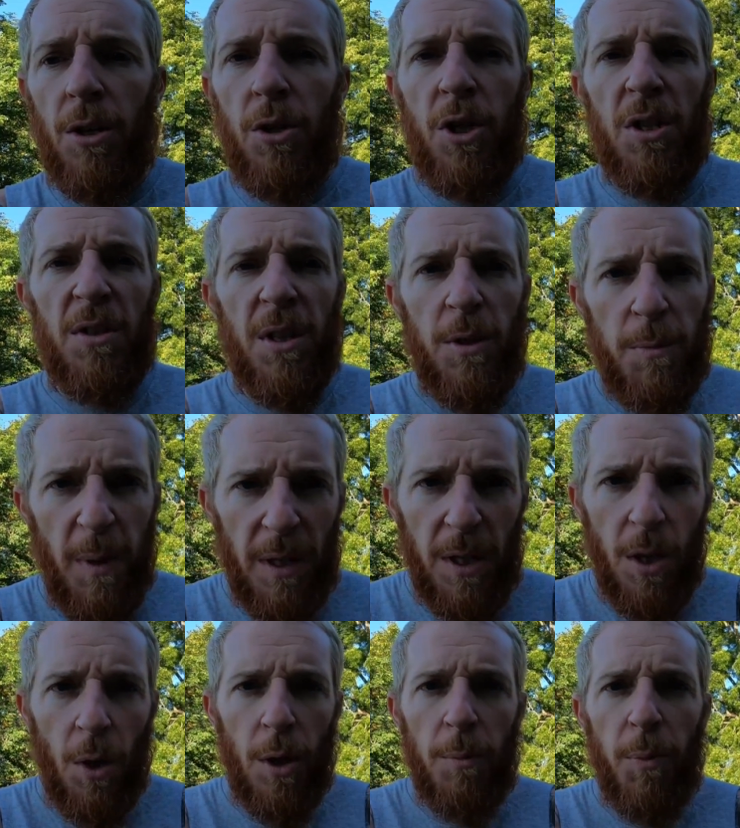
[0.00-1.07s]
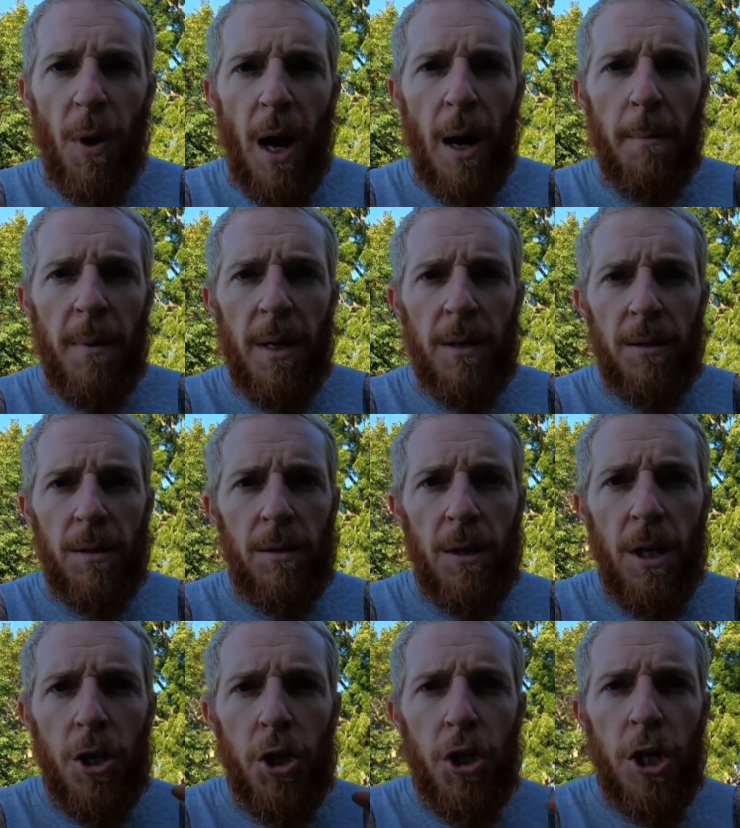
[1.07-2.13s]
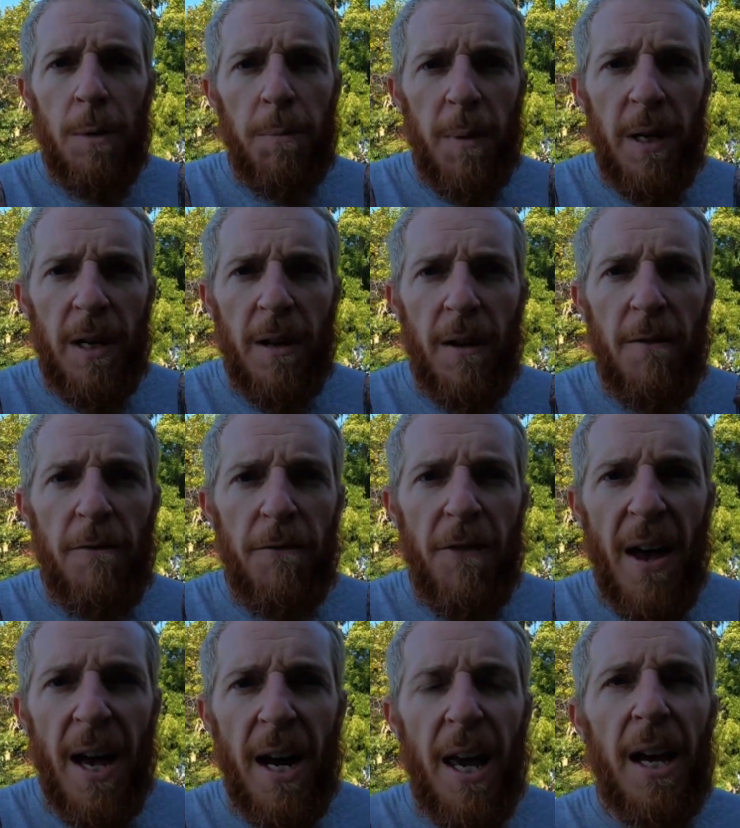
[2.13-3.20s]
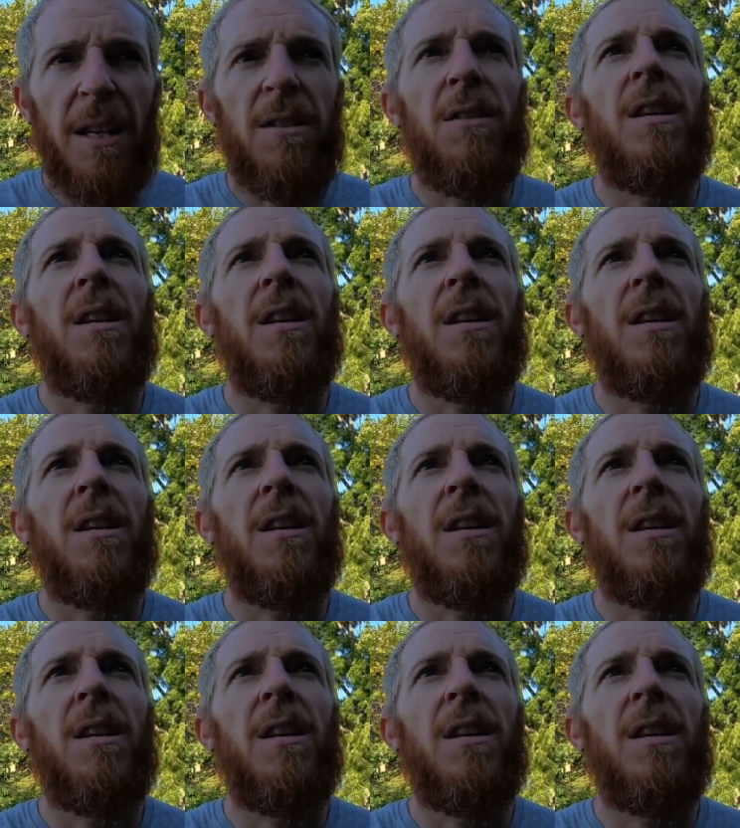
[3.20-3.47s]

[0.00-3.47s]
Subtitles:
She says, but the only problem is it's shipping FedEx.